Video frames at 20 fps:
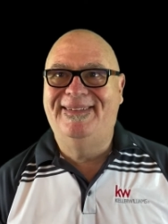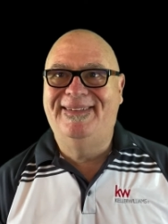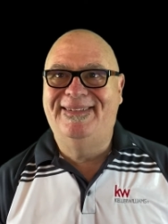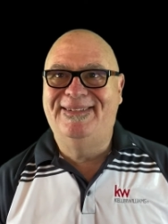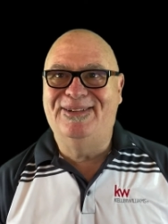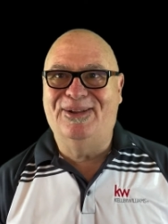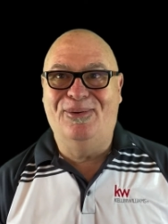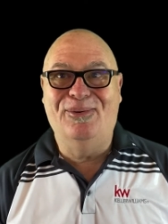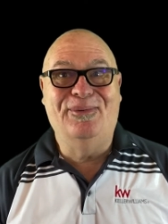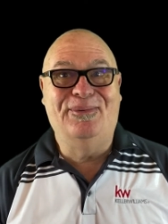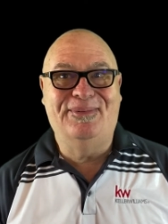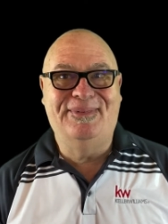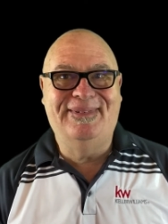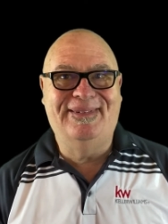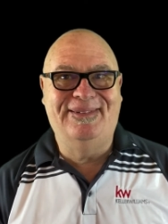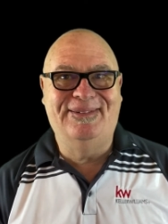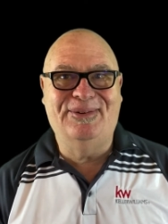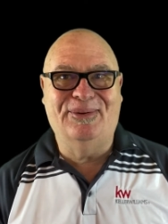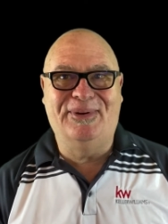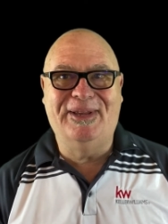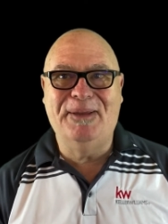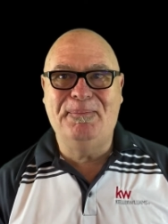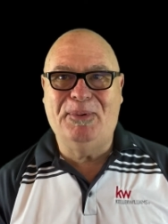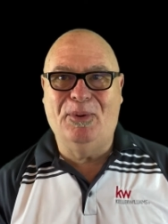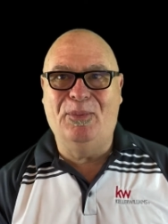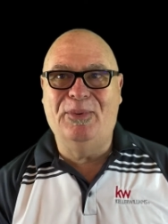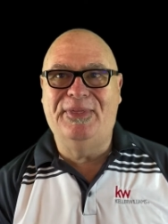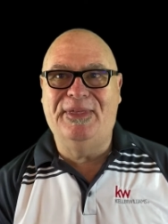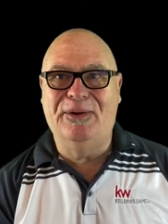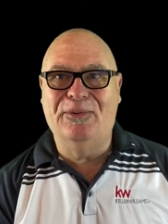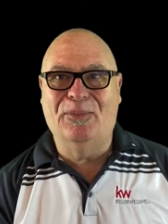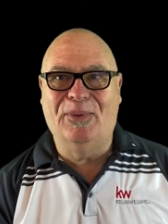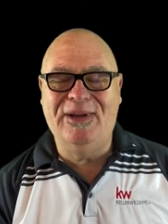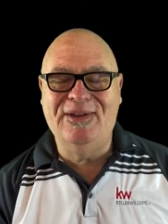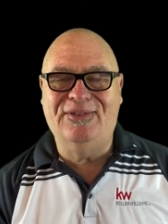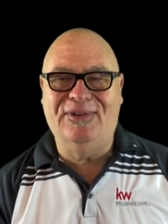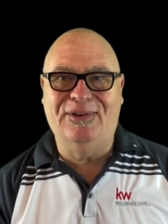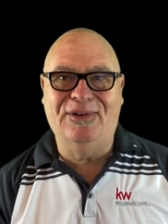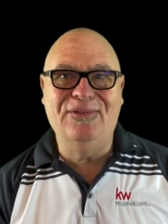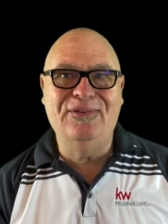So keep it within
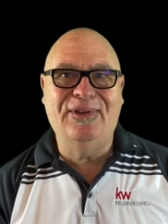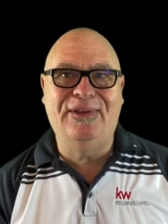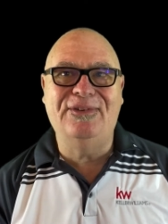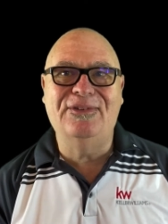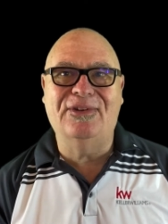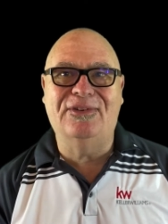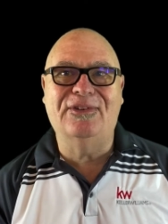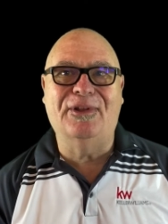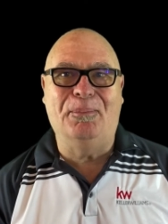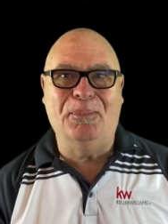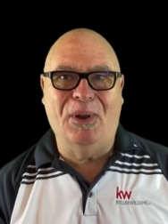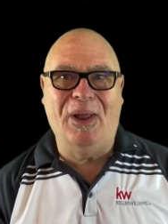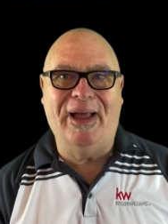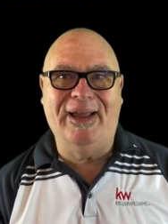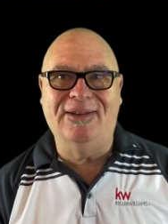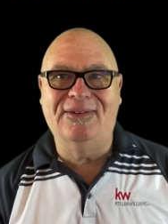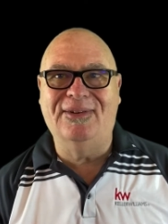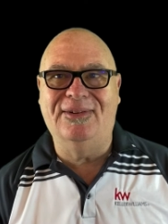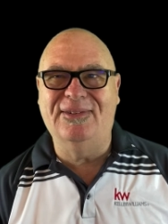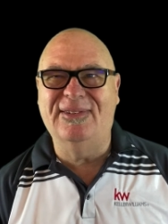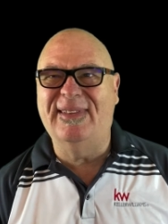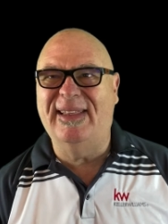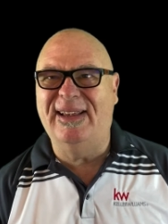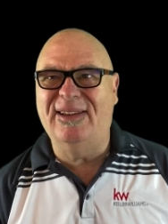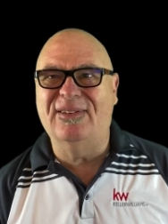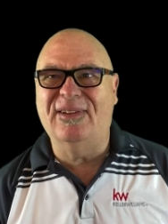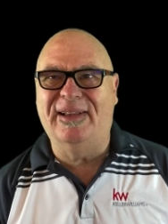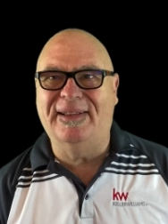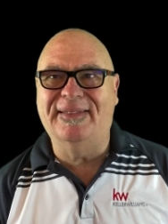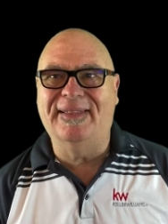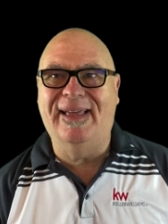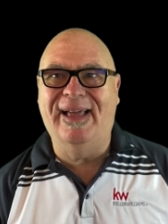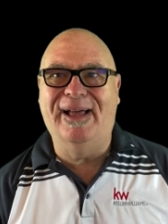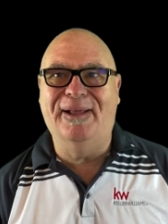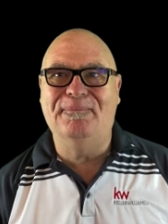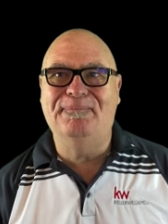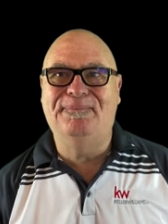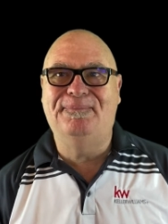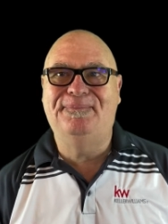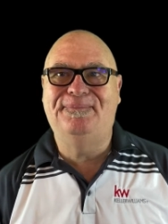reason, usually just appliances and things like that.